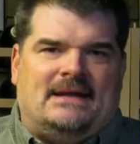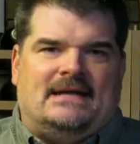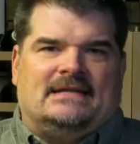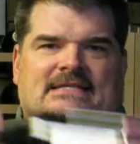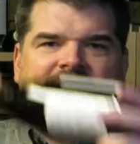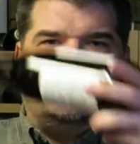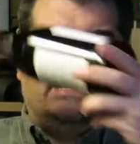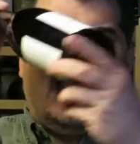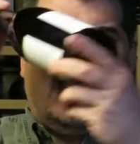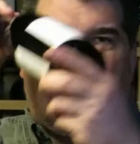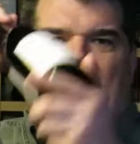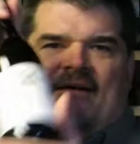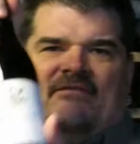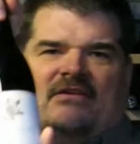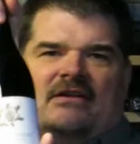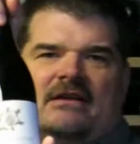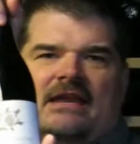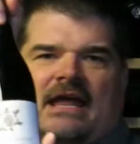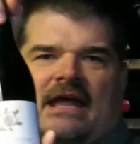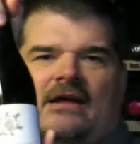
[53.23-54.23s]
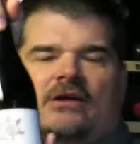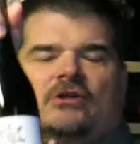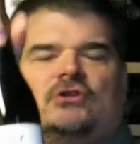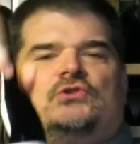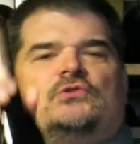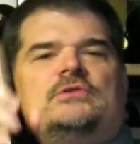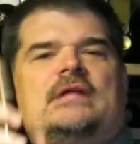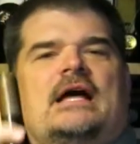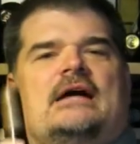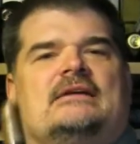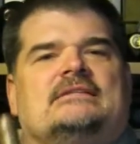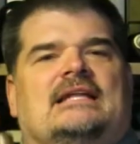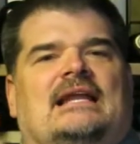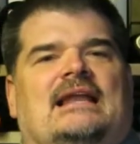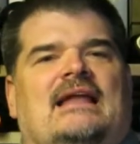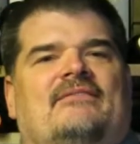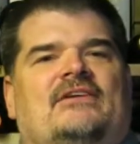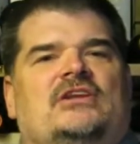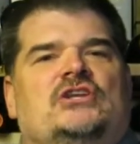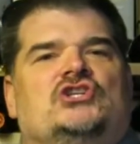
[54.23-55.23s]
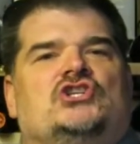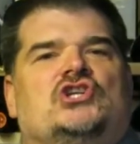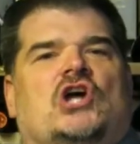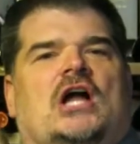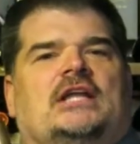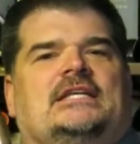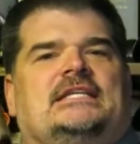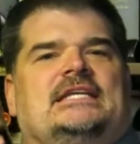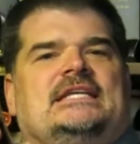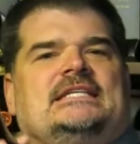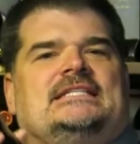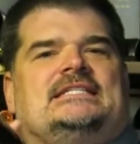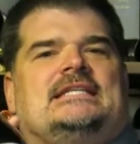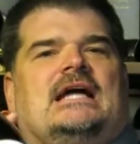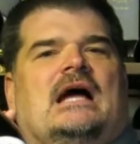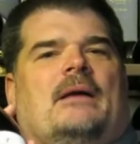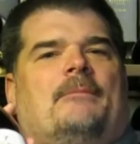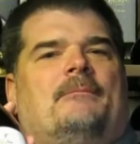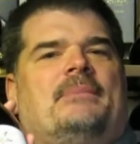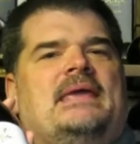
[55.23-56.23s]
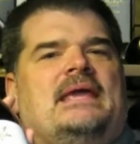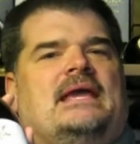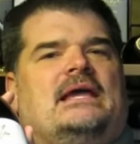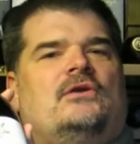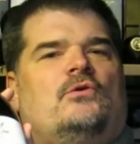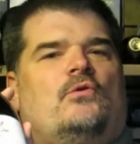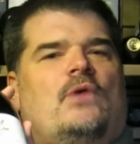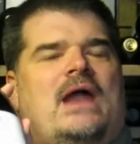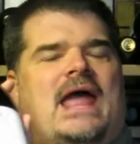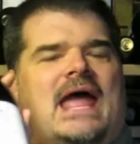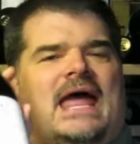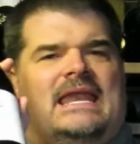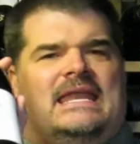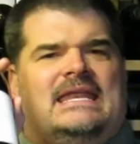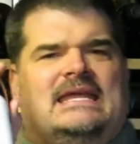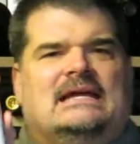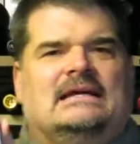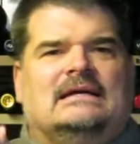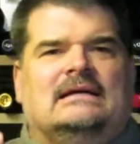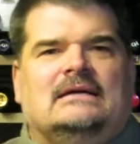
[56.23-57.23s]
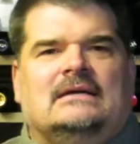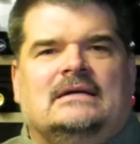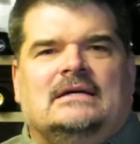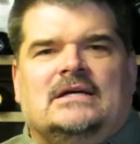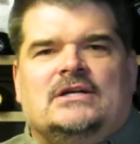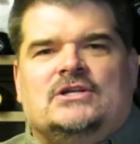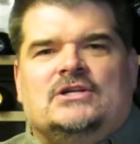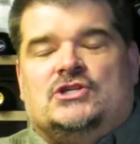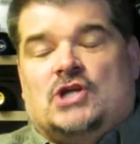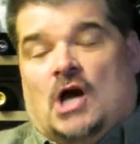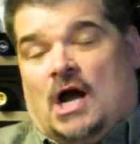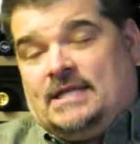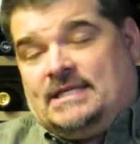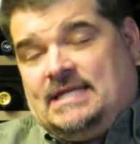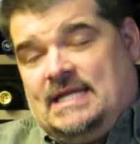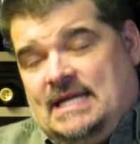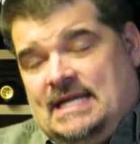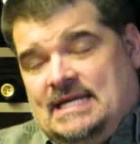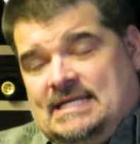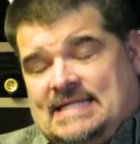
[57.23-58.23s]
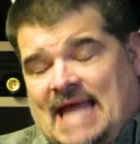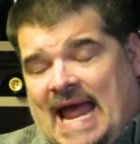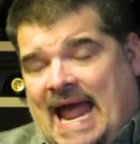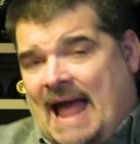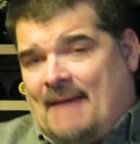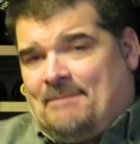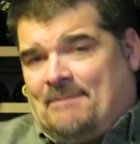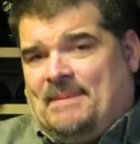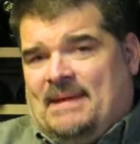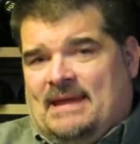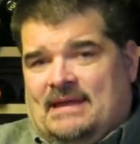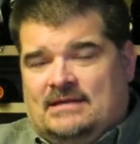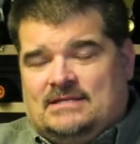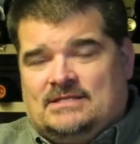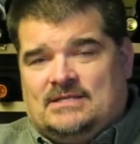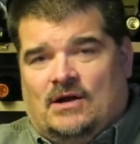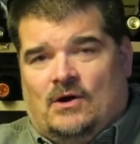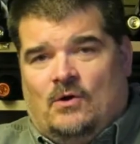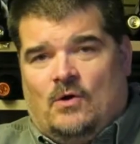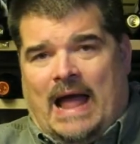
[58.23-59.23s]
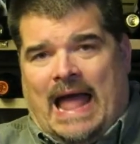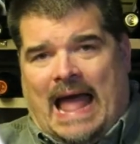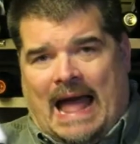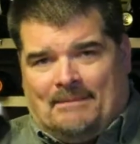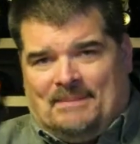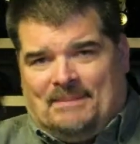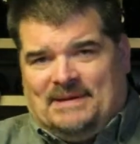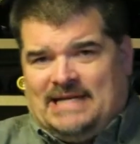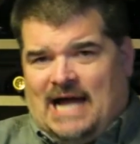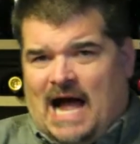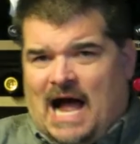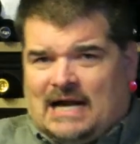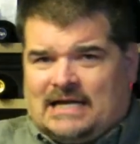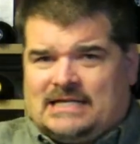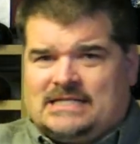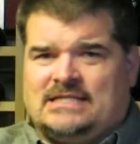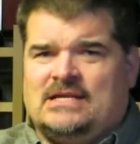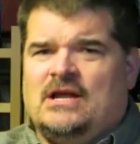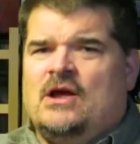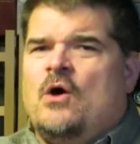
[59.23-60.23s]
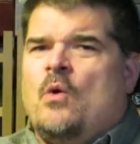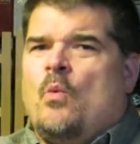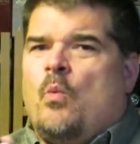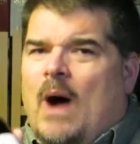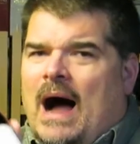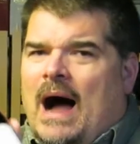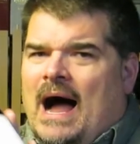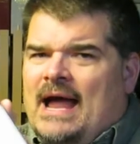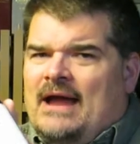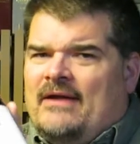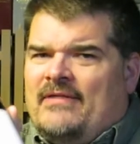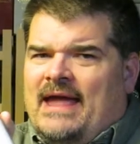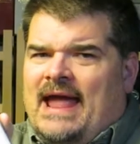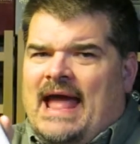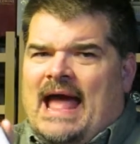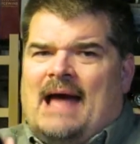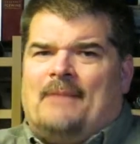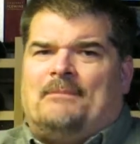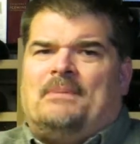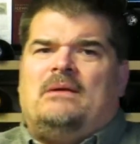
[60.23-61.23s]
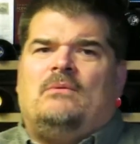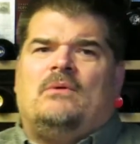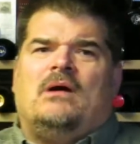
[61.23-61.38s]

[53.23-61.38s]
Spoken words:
It's the Avondale 2011 Jonty's Duck Pekin Red. Jonty is happy, so happy ducks. Why are they happy?